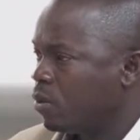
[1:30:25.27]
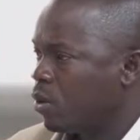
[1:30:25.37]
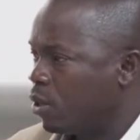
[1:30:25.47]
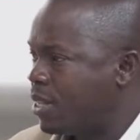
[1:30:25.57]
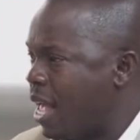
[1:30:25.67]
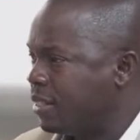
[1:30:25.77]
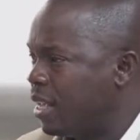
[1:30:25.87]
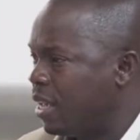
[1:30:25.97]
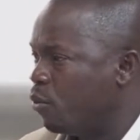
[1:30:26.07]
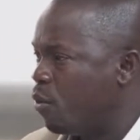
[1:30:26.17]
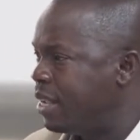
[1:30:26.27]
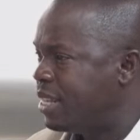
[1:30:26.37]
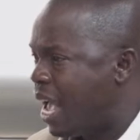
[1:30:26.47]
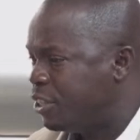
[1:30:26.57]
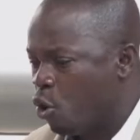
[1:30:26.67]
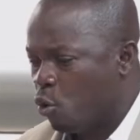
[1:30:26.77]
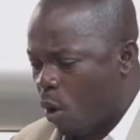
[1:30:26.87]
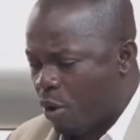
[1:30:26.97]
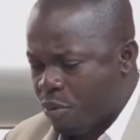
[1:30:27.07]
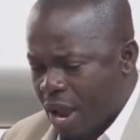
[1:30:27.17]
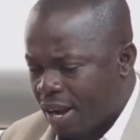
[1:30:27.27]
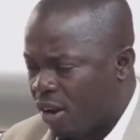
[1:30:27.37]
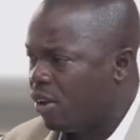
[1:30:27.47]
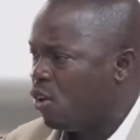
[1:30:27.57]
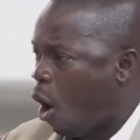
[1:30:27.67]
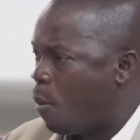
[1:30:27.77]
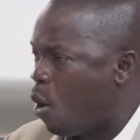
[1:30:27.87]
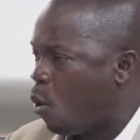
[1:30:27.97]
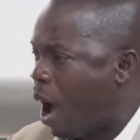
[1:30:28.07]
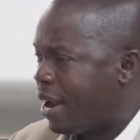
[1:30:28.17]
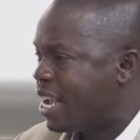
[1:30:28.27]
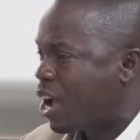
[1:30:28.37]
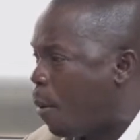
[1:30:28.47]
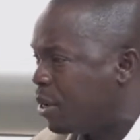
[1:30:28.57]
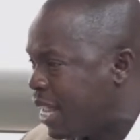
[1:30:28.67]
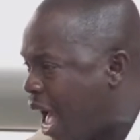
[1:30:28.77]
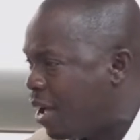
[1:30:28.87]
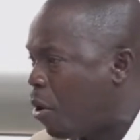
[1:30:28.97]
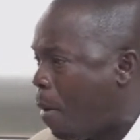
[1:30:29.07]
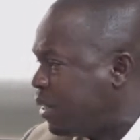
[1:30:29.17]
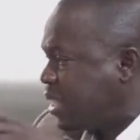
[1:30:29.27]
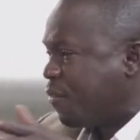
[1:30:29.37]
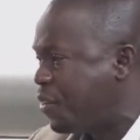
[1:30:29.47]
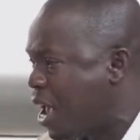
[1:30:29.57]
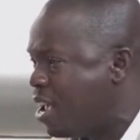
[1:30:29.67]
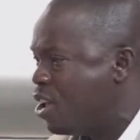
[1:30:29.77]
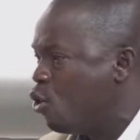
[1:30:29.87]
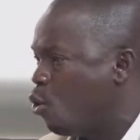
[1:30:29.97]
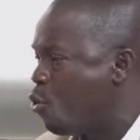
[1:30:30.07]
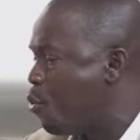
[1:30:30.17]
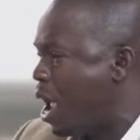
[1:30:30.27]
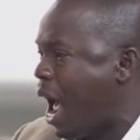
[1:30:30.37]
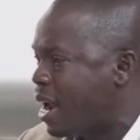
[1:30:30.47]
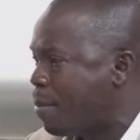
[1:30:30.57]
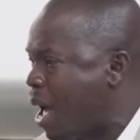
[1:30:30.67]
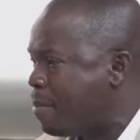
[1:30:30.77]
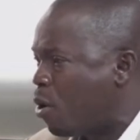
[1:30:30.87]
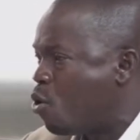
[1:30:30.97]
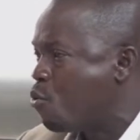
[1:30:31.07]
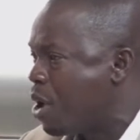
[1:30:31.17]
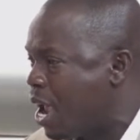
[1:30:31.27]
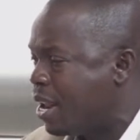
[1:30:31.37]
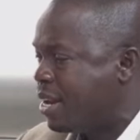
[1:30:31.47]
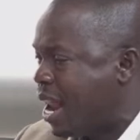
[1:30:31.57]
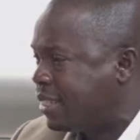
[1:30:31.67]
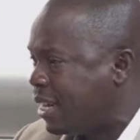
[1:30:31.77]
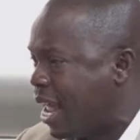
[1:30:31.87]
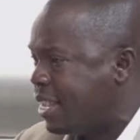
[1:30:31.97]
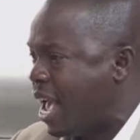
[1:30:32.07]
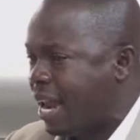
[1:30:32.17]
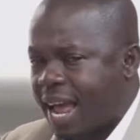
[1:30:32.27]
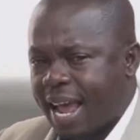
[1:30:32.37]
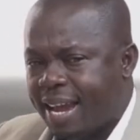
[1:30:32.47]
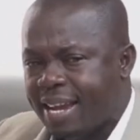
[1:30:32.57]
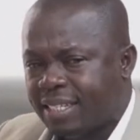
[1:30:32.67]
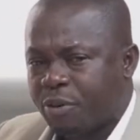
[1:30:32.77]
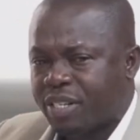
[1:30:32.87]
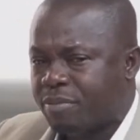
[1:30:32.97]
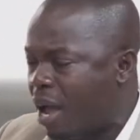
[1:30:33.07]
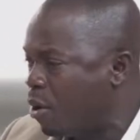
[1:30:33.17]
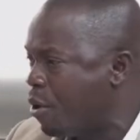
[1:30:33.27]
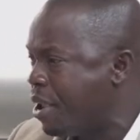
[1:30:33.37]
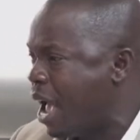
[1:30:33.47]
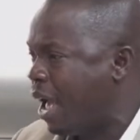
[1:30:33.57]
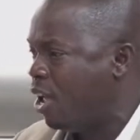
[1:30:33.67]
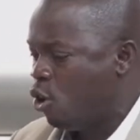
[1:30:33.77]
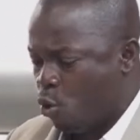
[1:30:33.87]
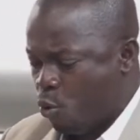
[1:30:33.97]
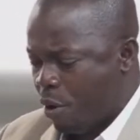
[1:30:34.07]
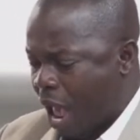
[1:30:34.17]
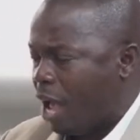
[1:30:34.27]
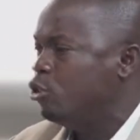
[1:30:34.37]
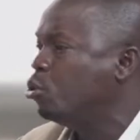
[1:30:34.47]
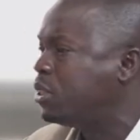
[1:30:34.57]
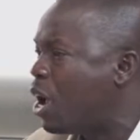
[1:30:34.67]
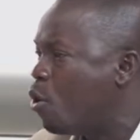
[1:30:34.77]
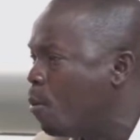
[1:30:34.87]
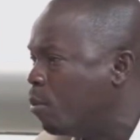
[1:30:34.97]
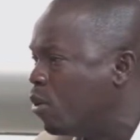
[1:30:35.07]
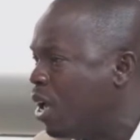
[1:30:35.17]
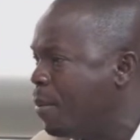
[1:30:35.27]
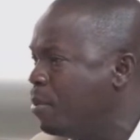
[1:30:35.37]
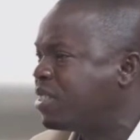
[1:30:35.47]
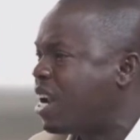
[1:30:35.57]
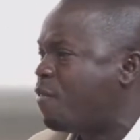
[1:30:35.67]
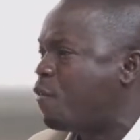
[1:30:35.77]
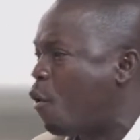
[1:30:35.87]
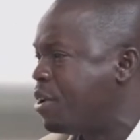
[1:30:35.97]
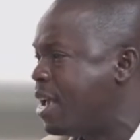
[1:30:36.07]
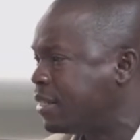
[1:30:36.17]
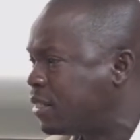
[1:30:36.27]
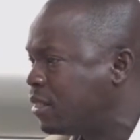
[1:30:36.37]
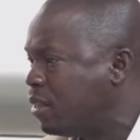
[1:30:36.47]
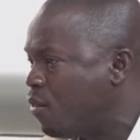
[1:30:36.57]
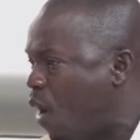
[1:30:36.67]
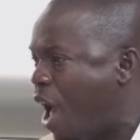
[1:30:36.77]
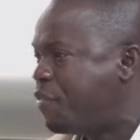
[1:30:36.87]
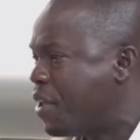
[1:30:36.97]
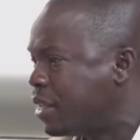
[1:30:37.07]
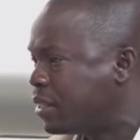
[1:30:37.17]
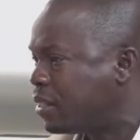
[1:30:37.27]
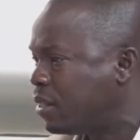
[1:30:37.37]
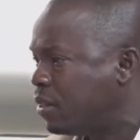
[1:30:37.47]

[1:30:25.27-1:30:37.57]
What you ask here? When are you? Where we are now? Omo wa ne kama nya. Omo te fie. O we are na mama. O we nursing a year na NDC regime ayako ya. O we are. You stay home. Ebi no travel for 4 years, 5 years.